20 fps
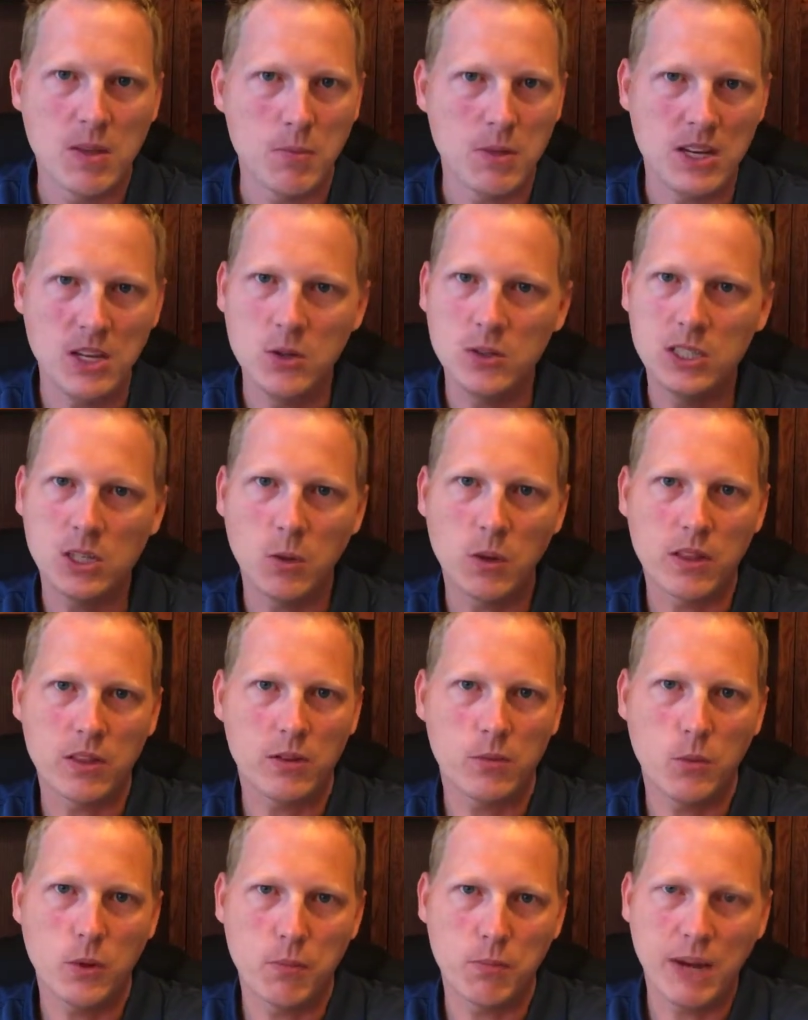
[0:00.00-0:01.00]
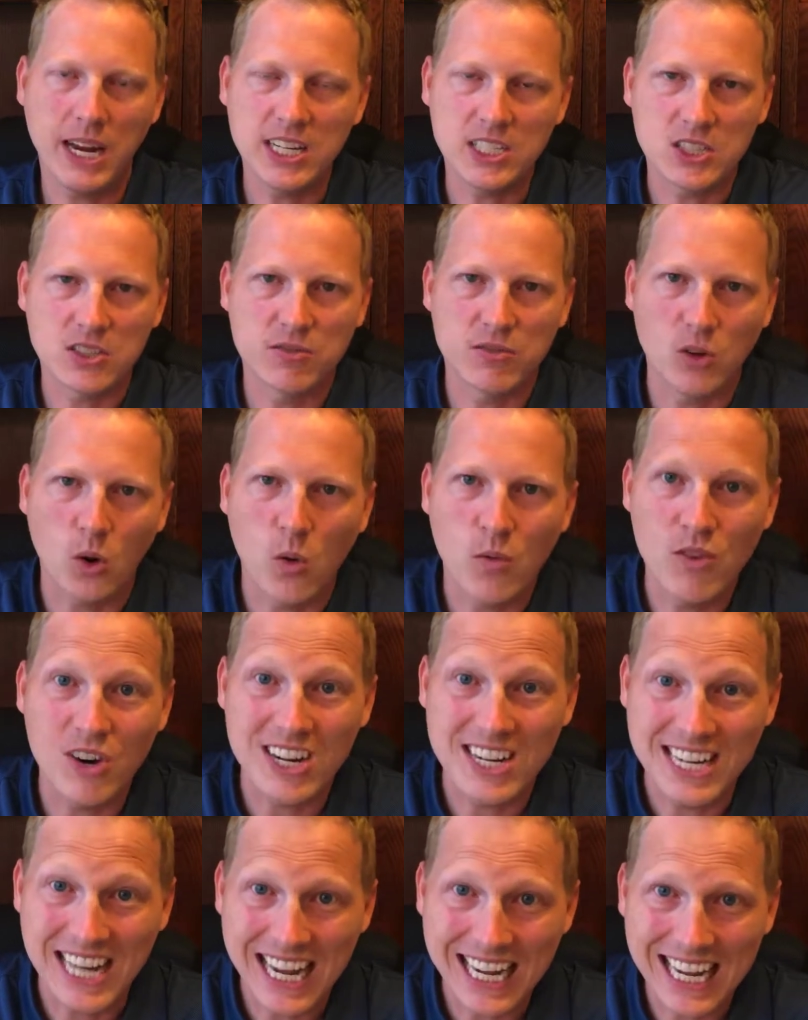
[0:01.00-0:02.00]
Been using it with patients for over
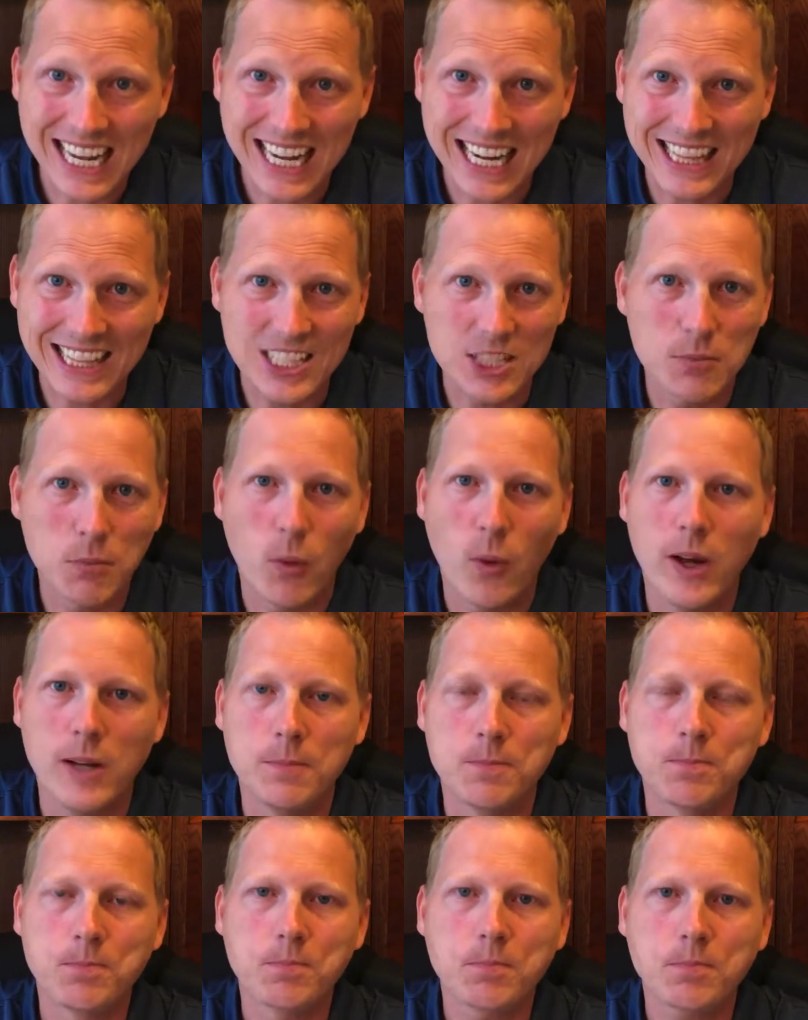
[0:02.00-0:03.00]
a decade at this point.